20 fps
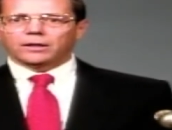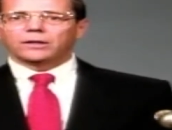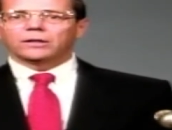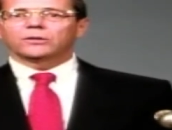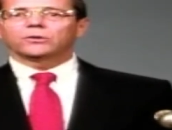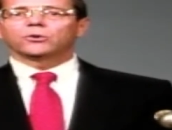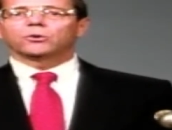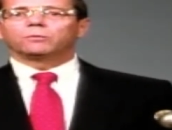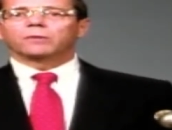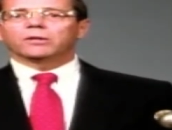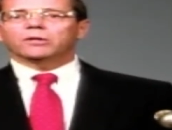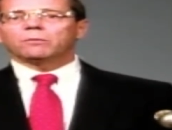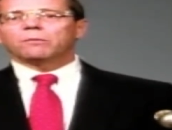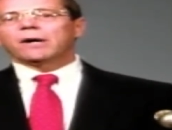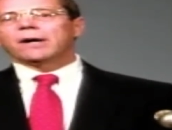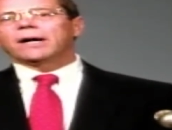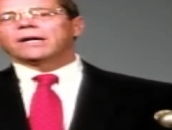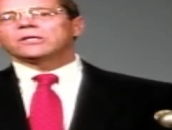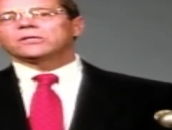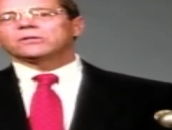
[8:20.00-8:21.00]
To
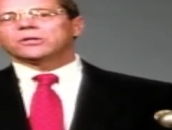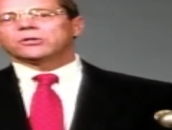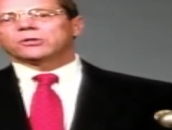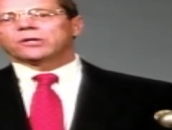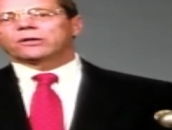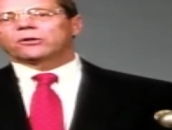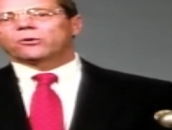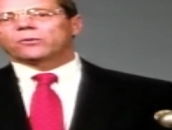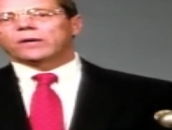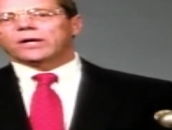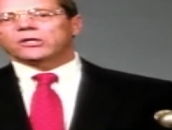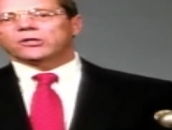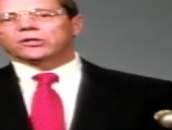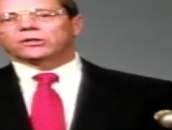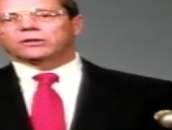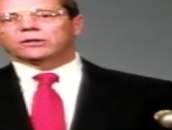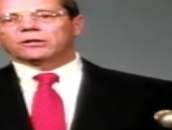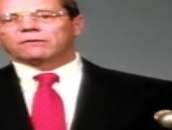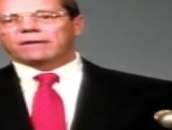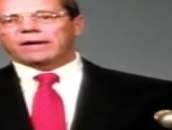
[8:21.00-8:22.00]
minimize the
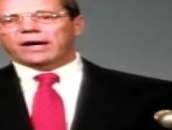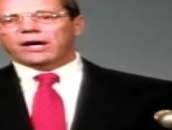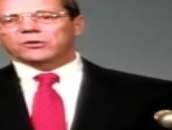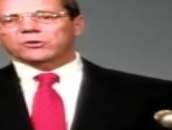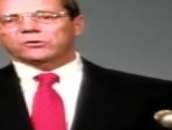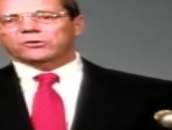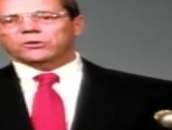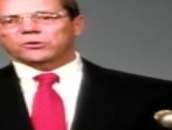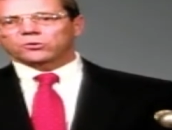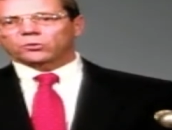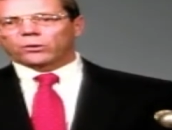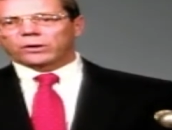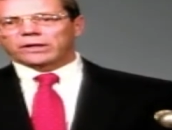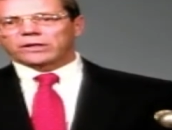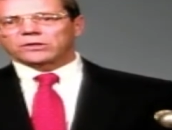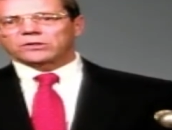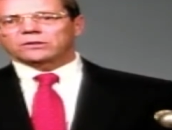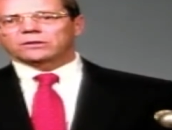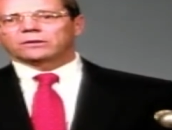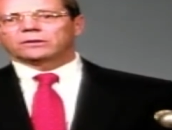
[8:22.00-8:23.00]
generation of hazardous
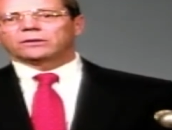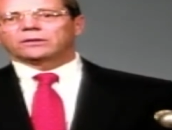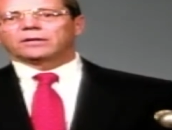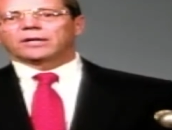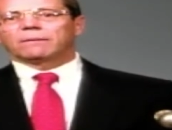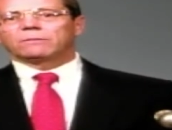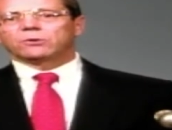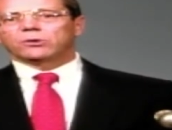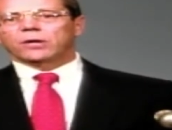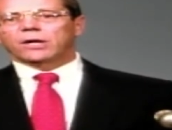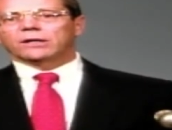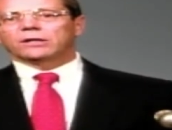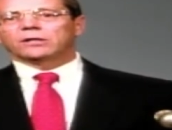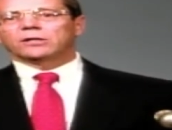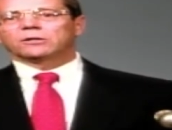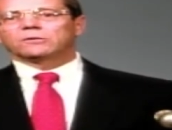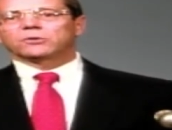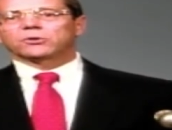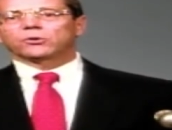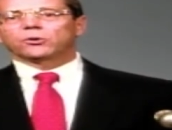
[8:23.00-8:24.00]
waste, the
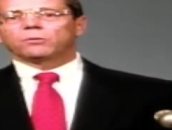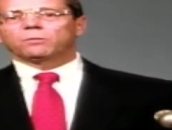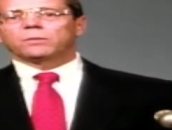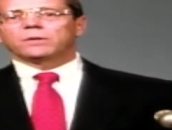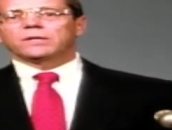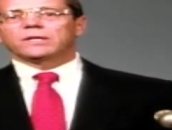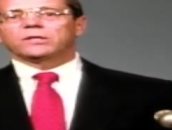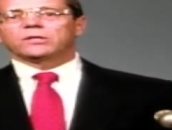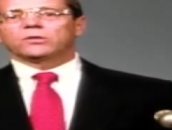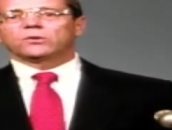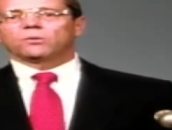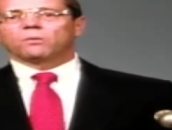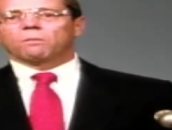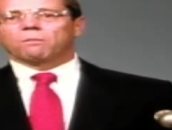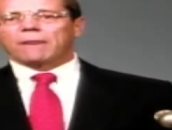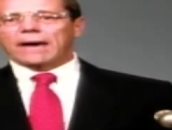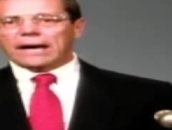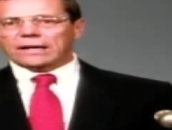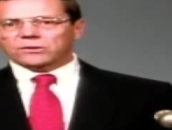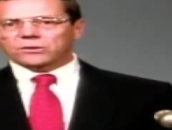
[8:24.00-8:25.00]
objective should be to
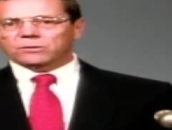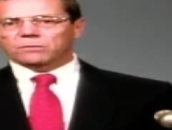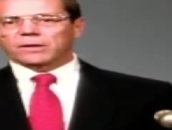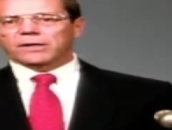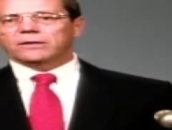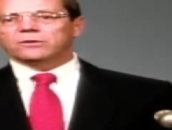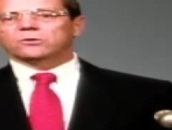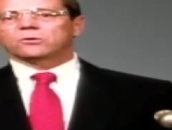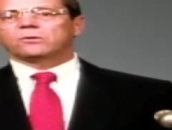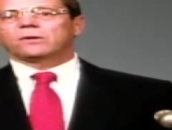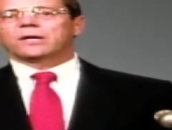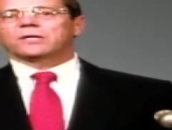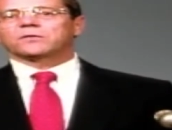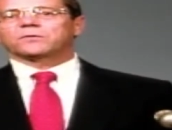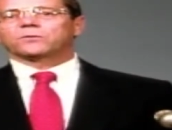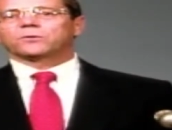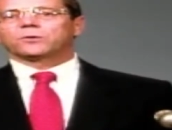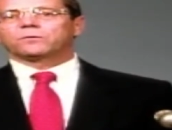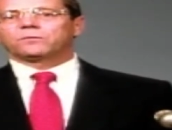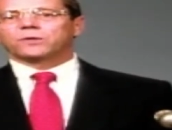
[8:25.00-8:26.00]
maximize
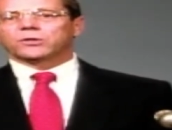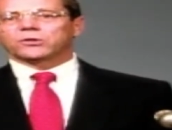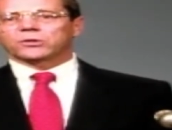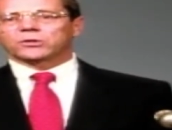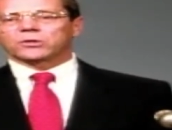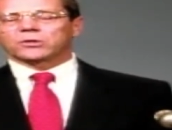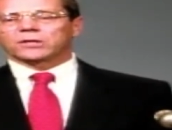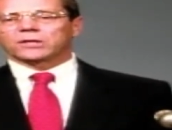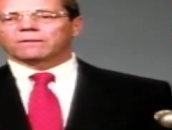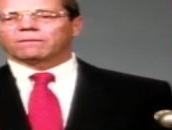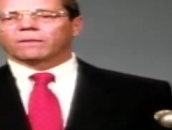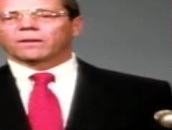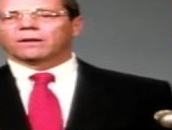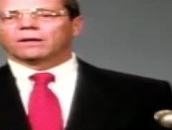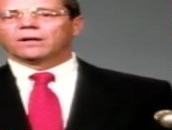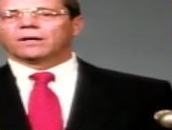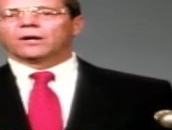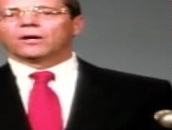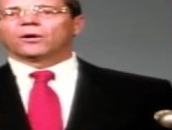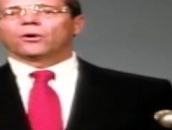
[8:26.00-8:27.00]
transfer efficiency
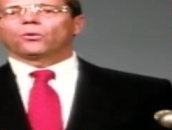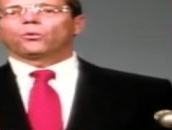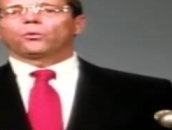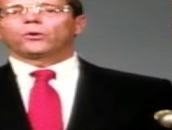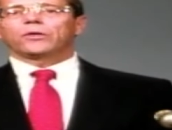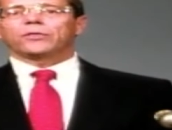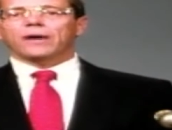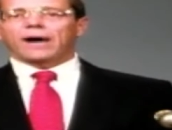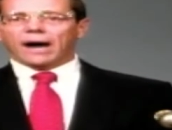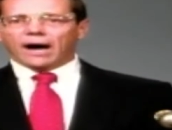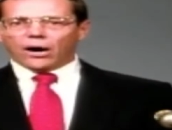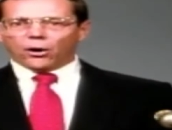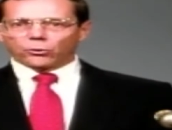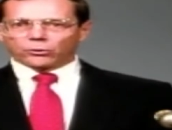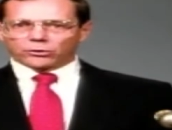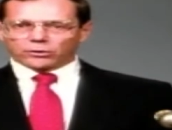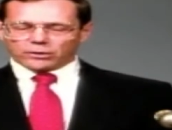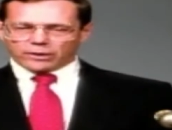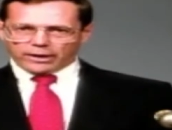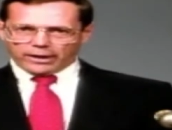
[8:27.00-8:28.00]

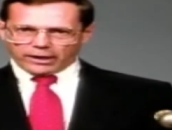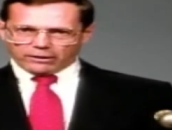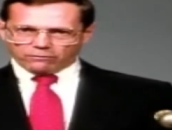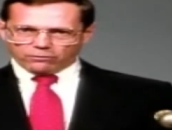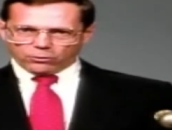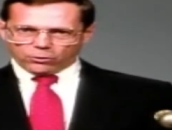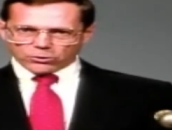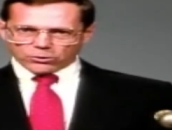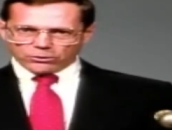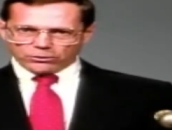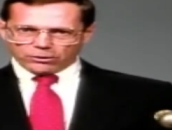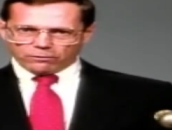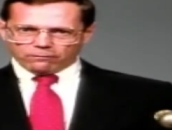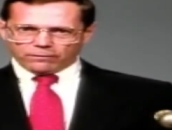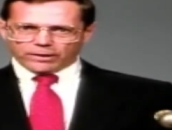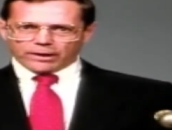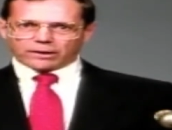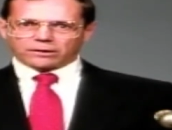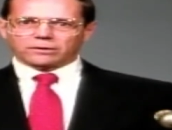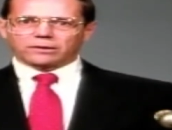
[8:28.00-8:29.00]
without adversely
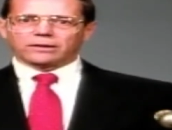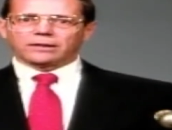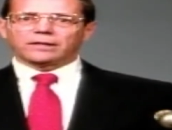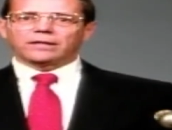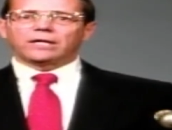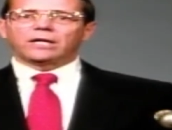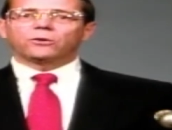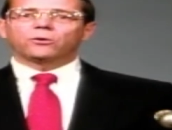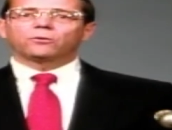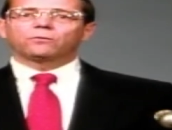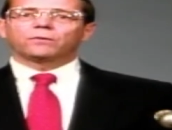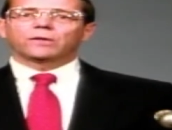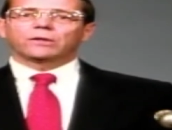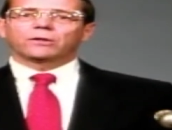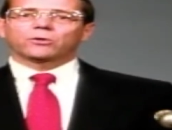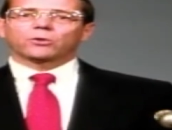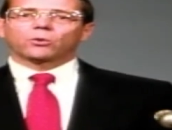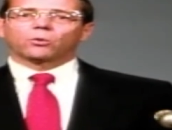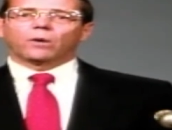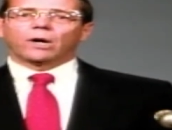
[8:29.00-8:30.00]
affecting either
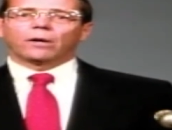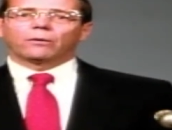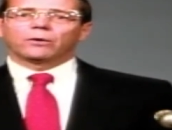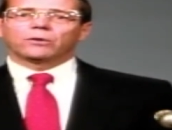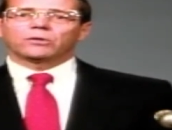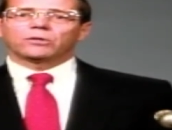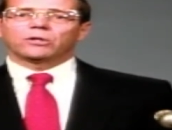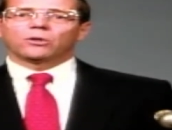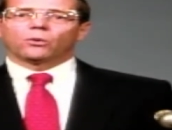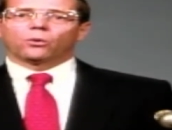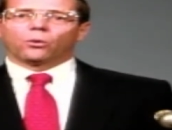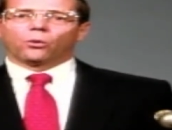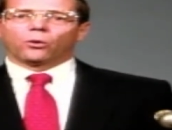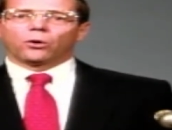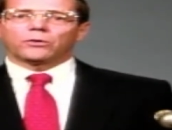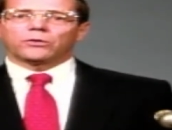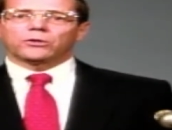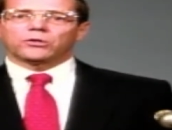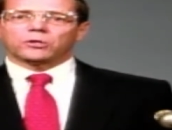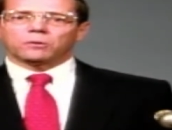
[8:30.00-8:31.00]
finish quality
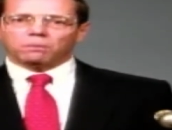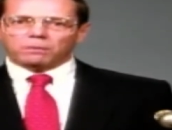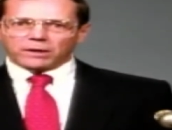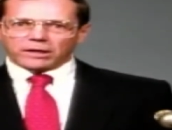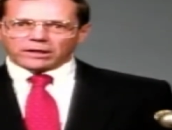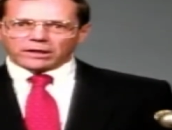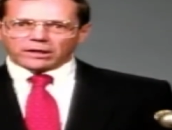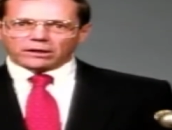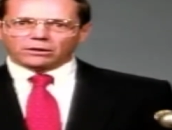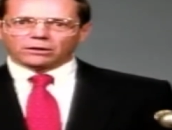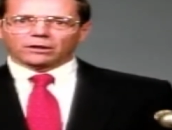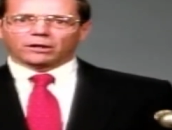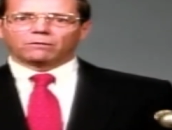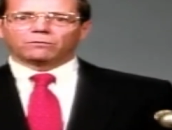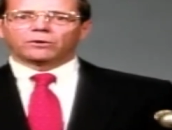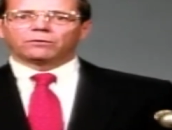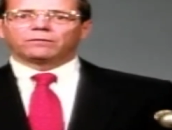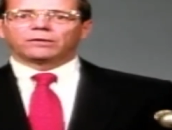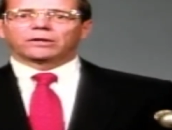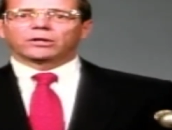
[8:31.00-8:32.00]
or the speed
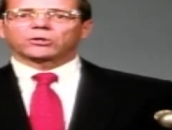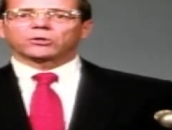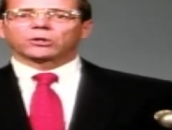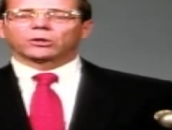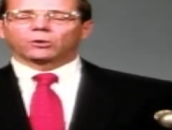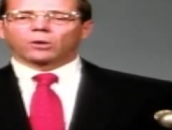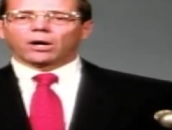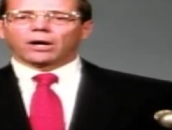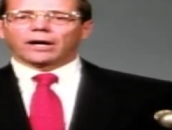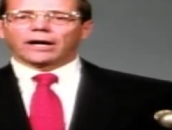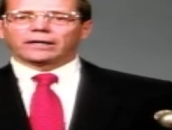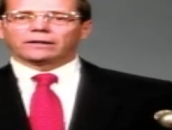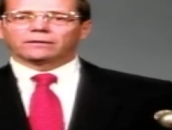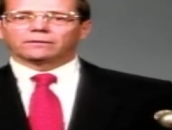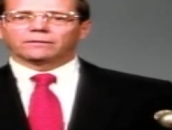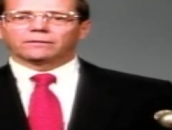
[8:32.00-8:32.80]
of the finishing line.